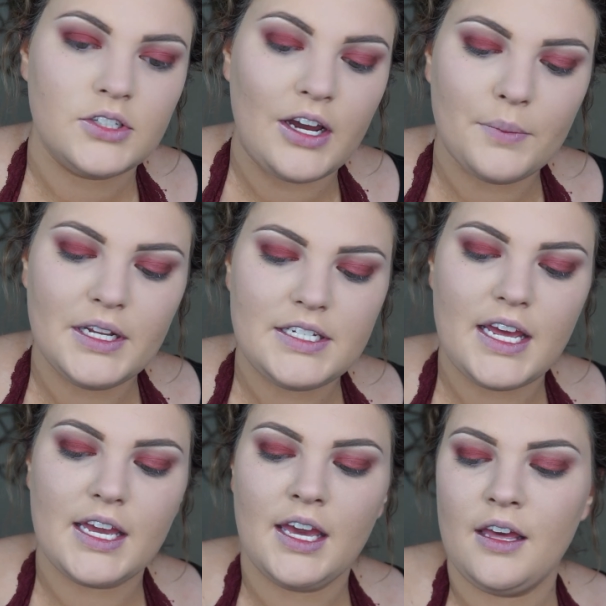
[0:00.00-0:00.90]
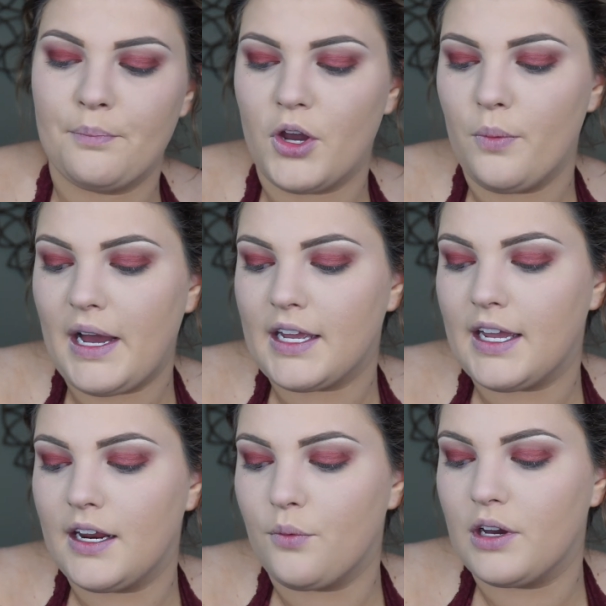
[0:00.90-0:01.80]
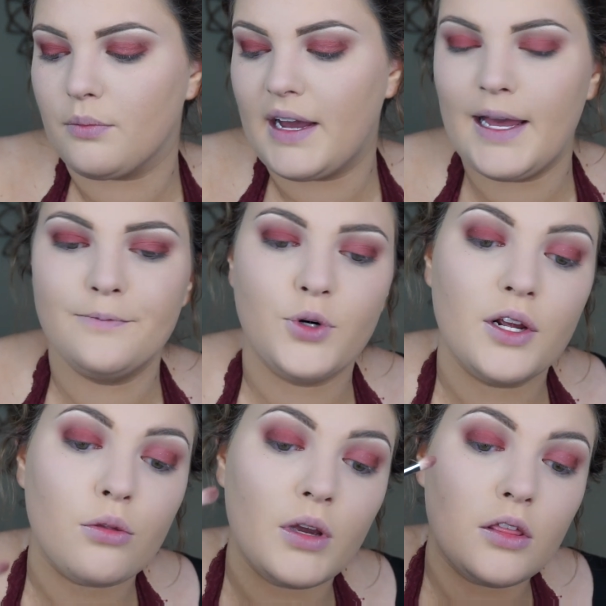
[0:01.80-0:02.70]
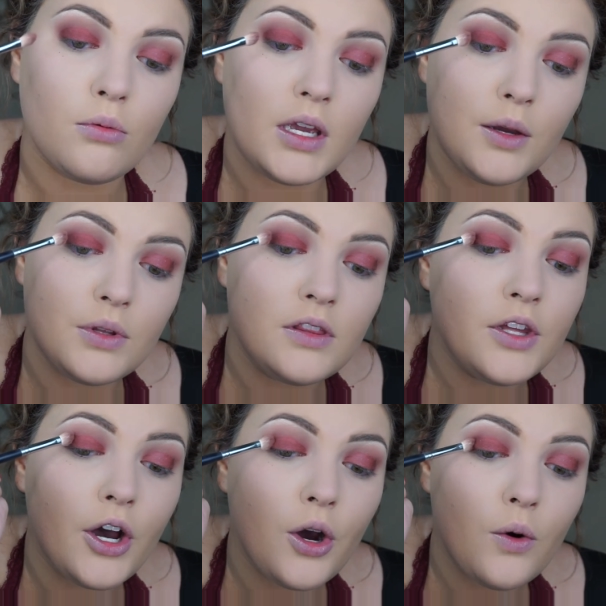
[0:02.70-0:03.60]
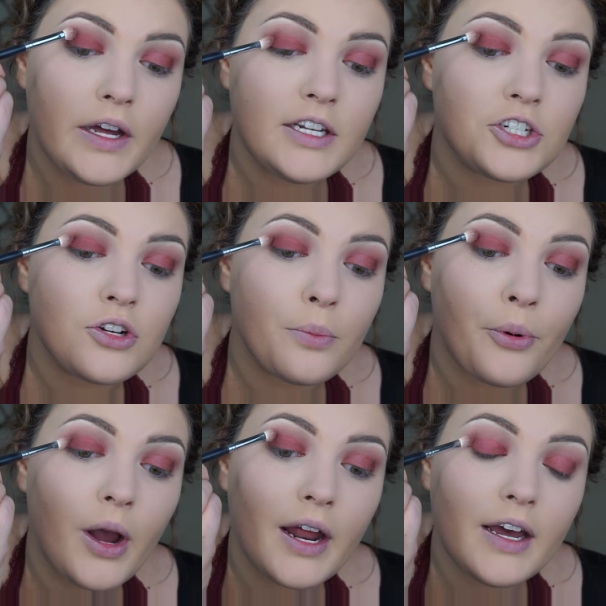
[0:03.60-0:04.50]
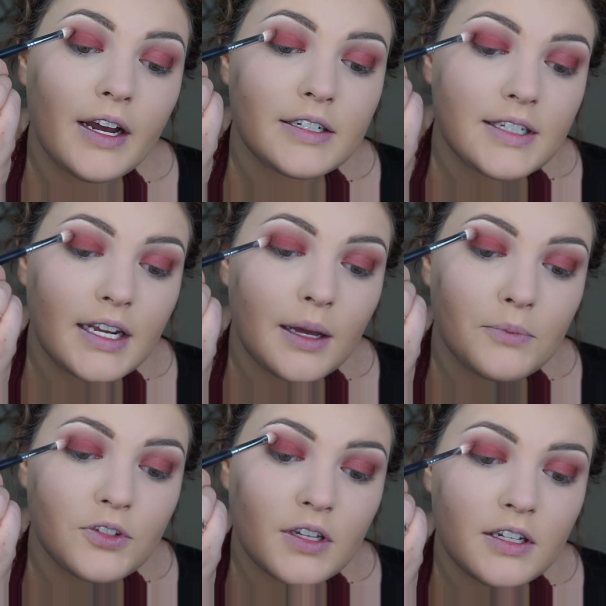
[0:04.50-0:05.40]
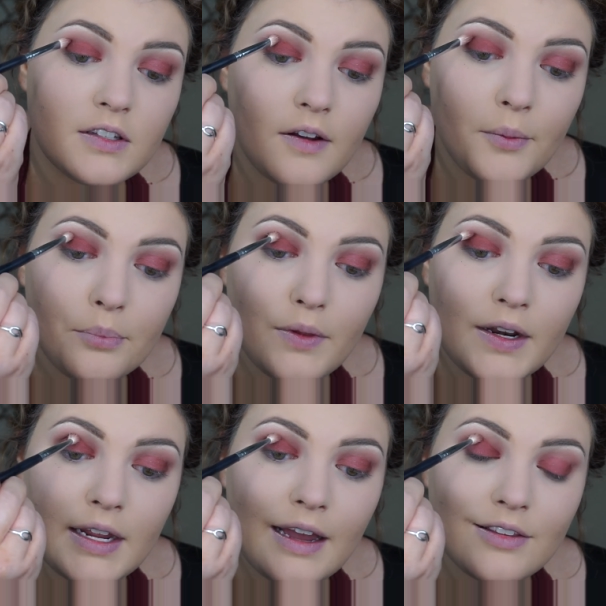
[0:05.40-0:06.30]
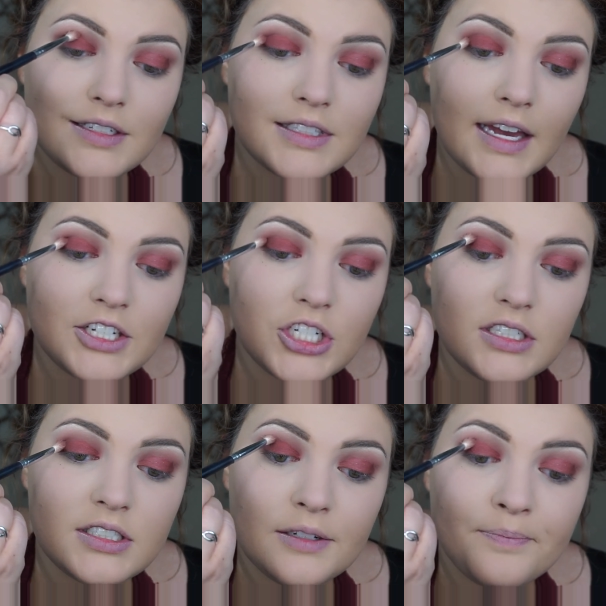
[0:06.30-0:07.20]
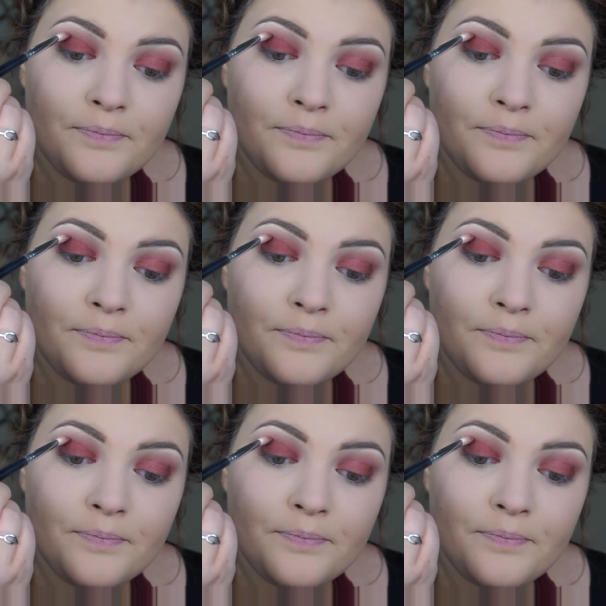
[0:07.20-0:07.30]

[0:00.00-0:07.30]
So now I'm gonna go back in with my M433 with no additional product, and I'm just gonna start blending out these edges